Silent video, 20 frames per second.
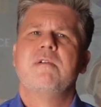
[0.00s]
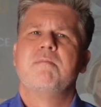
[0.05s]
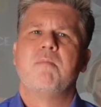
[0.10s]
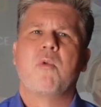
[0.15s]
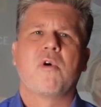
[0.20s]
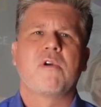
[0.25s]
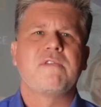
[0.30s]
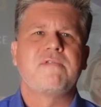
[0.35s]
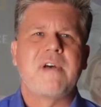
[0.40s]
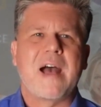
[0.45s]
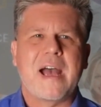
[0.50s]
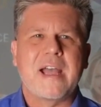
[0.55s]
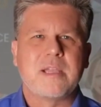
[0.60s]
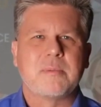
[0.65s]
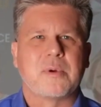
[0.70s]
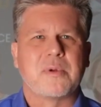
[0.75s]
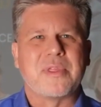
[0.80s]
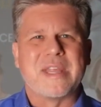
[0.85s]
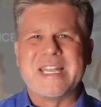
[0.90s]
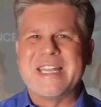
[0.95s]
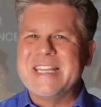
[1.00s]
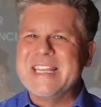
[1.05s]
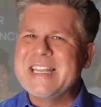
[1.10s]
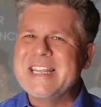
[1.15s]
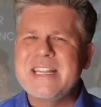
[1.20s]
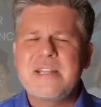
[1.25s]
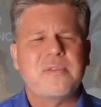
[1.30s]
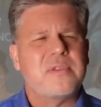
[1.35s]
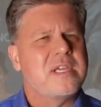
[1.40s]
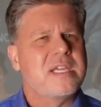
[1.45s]
more valuable than
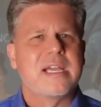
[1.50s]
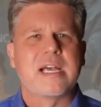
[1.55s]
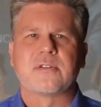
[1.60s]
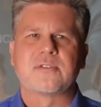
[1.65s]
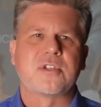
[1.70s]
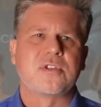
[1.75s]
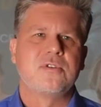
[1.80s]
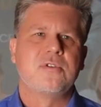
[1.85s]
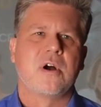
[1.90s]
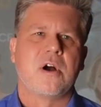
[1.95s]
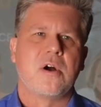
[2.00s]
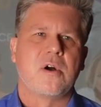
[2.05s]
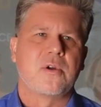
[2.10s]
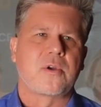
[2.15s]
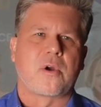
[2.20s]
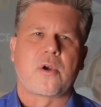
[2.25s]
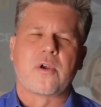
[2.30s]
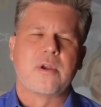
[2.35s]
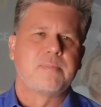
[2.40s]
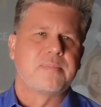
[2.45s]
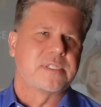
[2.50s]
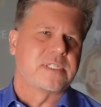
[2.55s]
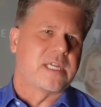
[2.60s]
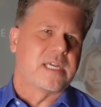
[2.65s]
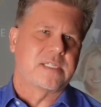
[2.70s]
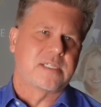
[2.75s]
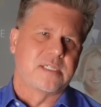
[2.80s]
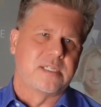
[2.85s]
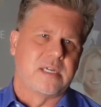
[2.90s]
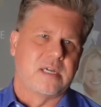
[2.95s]
anything else you own or are in
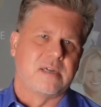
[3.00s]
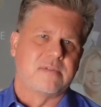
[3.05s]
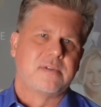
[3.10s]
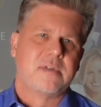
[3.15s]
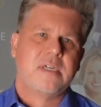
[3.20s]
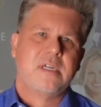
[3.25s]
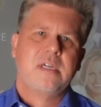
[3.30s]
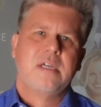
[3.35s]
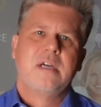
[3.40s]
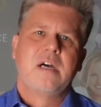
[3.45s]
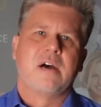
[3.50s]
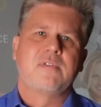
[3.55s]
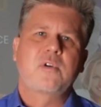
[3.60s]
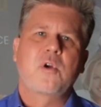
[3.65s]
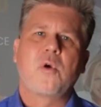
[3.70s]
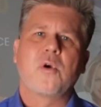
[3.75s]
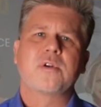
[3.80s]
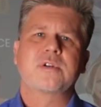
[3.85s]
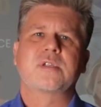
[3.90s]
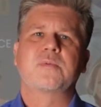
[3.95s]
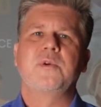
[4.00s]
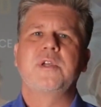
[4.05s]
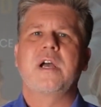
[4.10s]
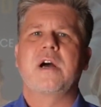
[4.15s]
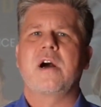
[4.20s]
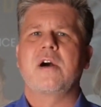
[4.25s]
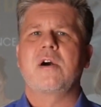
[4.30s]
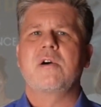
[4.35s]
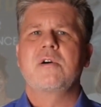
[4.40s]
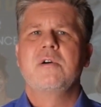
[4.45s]
possession of. Of course, we
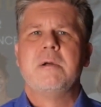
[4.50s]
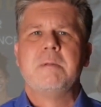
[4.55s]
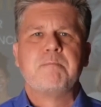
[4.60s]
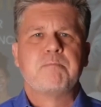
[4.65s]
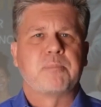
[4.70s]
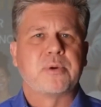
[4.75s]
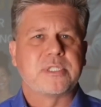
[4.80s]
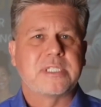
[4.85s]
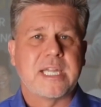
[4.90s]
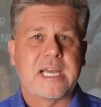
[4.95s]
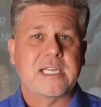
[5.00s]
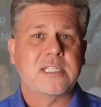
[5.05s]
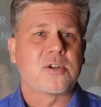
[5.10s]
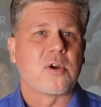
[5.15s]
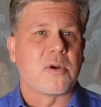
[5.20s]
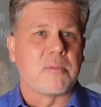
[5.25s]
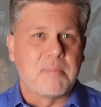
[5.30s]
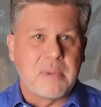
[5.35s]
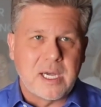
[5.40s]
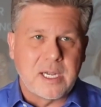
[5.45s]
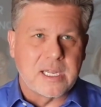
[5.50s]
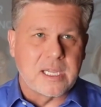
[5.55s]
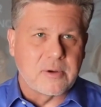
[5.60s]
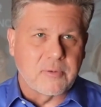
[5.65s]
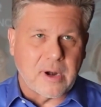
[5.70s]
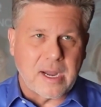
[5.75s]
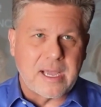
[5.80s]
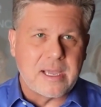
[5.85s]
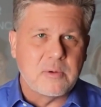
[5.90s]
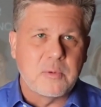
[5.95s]
all protect our money,
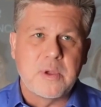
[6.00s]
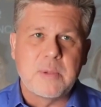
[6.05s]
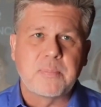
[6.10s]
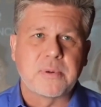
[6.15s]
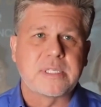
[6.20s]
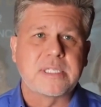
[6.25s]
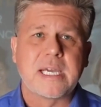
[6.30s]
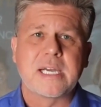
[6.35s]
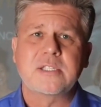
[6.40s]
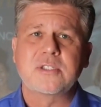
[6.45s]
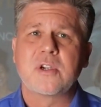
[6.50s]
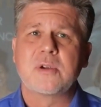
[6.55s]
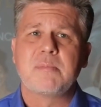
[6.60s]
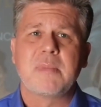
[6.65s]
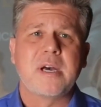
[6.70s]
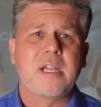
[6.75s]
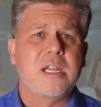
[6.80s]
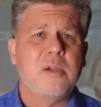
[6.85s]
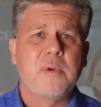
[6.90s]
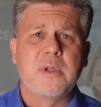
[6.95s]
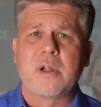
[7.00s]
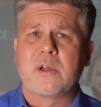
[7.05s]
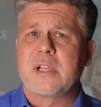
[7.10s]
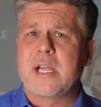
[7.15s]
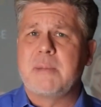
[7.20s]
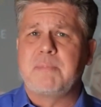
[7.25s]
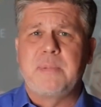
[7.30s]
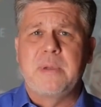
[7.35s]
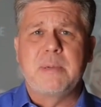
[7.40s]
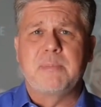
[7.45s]
right? We protect our money. We don't
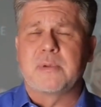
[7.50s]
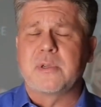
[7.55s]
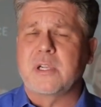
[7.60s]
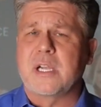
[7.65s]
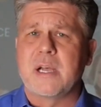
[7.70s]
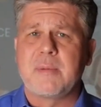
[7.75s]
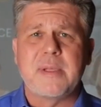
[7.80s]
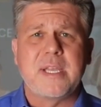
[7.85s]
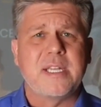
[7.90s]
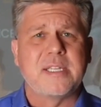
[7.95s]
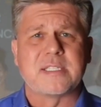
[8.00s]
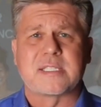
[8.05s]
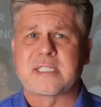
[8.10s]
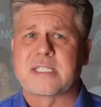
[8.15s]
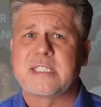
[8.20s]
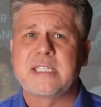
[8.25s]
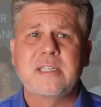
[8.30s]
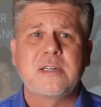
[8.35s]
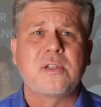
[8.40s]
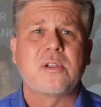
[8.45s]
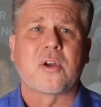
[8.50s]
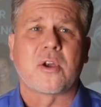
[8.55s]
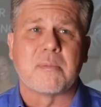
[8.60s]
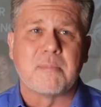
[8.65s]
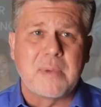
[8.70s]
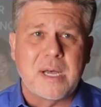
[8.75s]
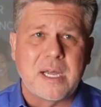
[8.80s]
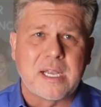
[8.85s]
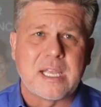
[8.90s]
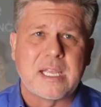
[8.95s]
let people come in and steal our
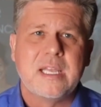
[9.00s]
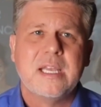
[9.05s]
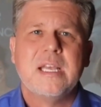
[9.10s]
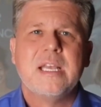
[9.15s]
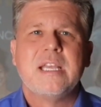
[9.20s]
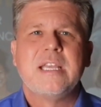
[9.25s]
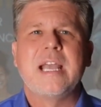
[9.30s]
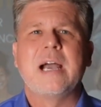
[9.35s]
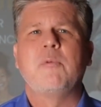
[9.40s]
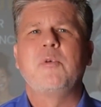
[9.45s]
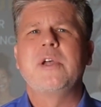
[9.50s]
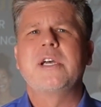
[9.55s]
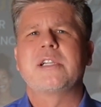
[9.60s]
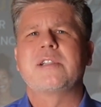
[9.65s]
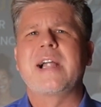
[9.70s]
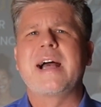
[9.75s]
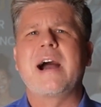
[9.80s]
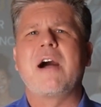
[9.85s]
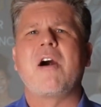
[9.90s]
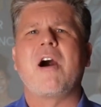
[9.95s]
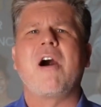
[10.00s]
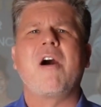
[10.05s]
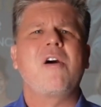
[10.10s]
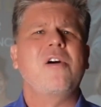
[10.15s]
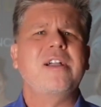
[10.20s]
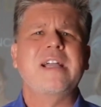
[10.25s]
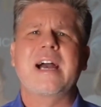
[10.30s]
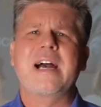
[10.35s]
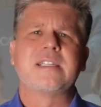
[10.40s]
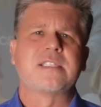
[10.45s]
money, yet we allow all
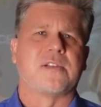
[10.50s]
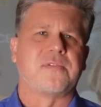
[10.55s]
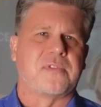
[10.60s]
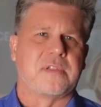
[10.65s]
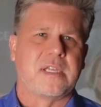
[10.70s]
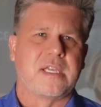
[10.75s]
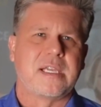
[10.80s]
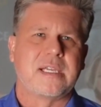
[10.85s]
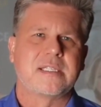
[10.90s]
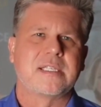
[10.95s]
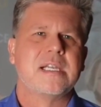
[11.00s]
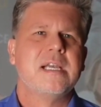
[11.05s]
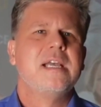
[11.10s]
kinds of things